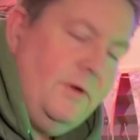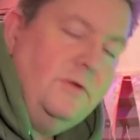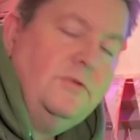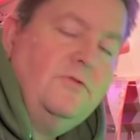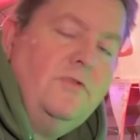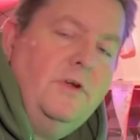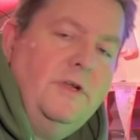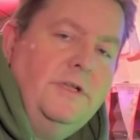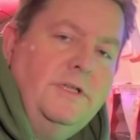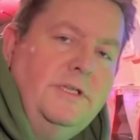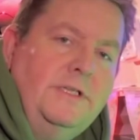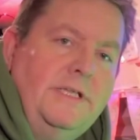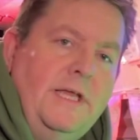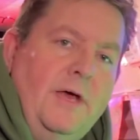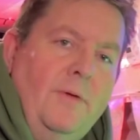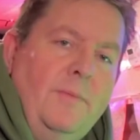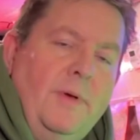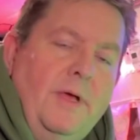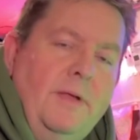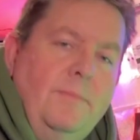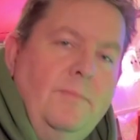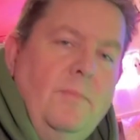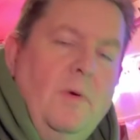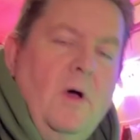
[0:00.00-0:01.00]
was trying to sell
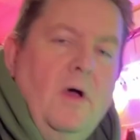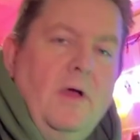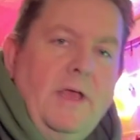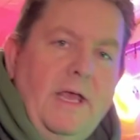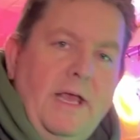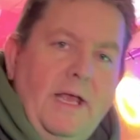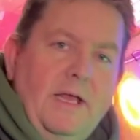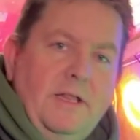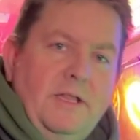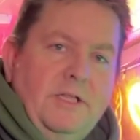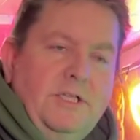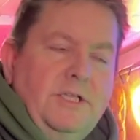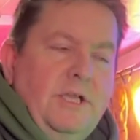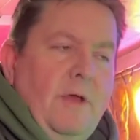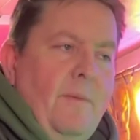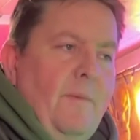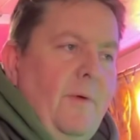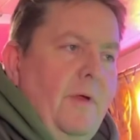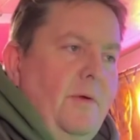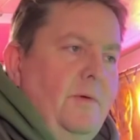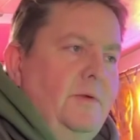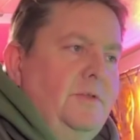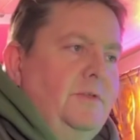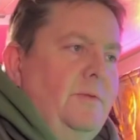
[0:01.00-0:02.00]
my marquee in the
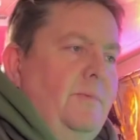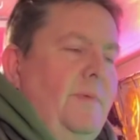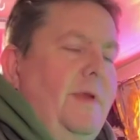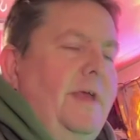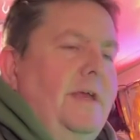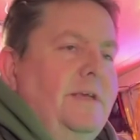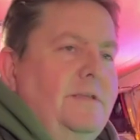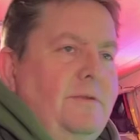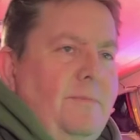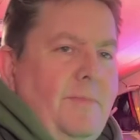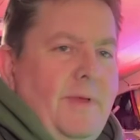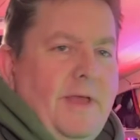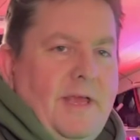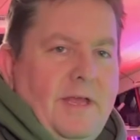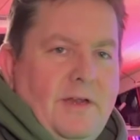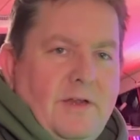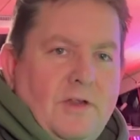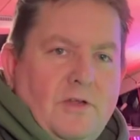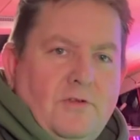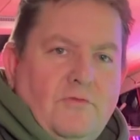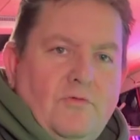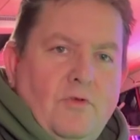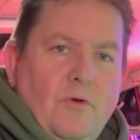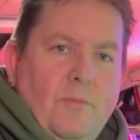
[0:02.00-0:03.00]
summer, it's a big
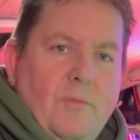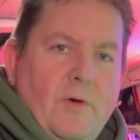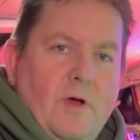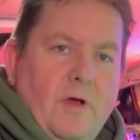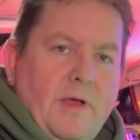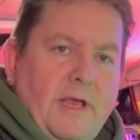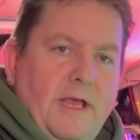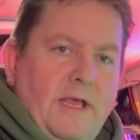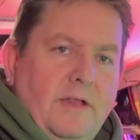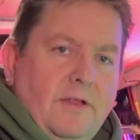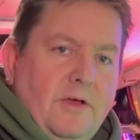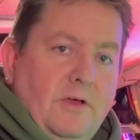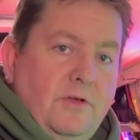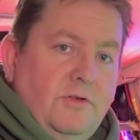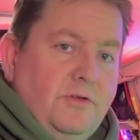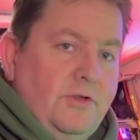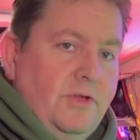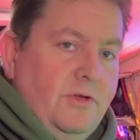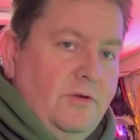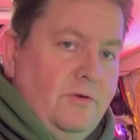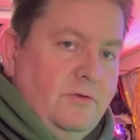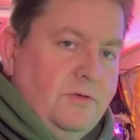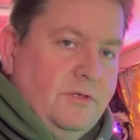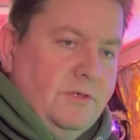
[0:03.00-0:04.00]
industrial marquee that I used
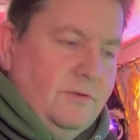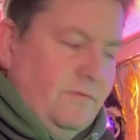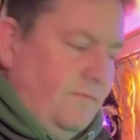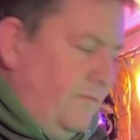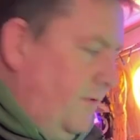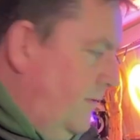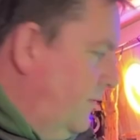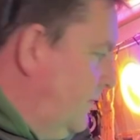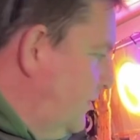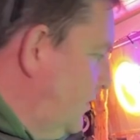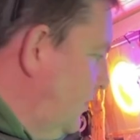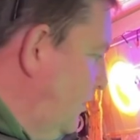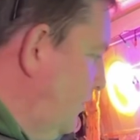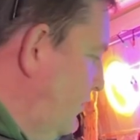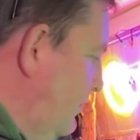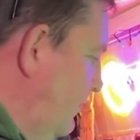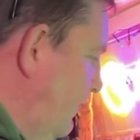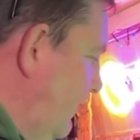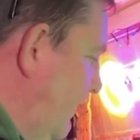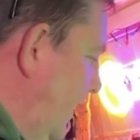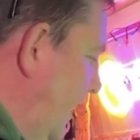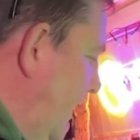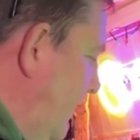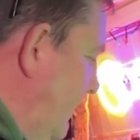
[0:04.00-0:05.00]
to use for
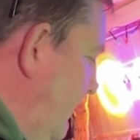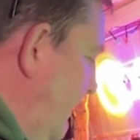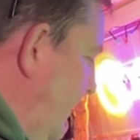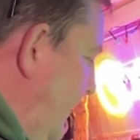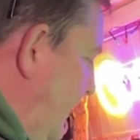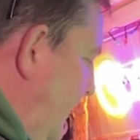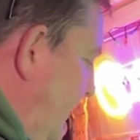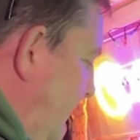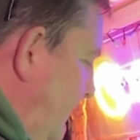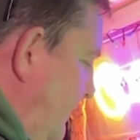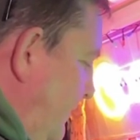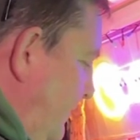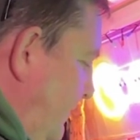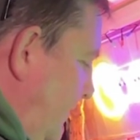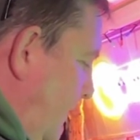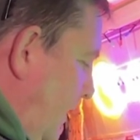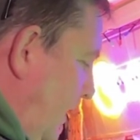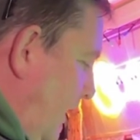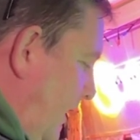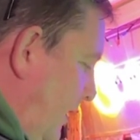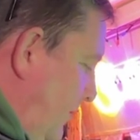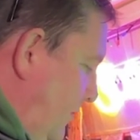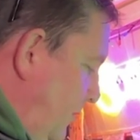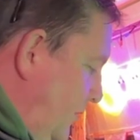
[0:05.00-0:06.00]
photography.
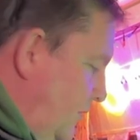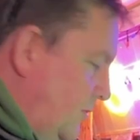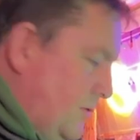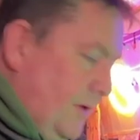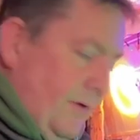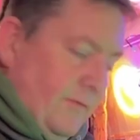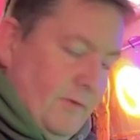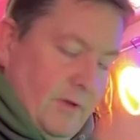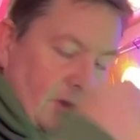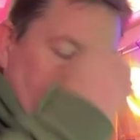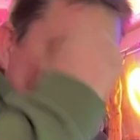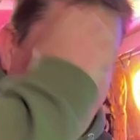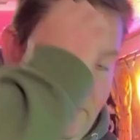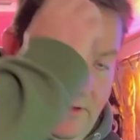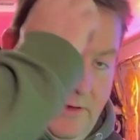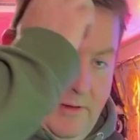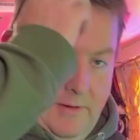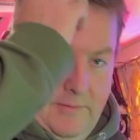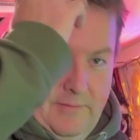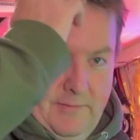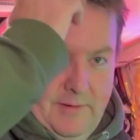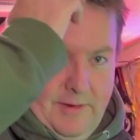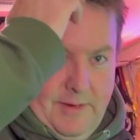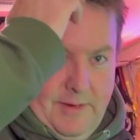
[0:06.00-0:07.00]
I used to have like a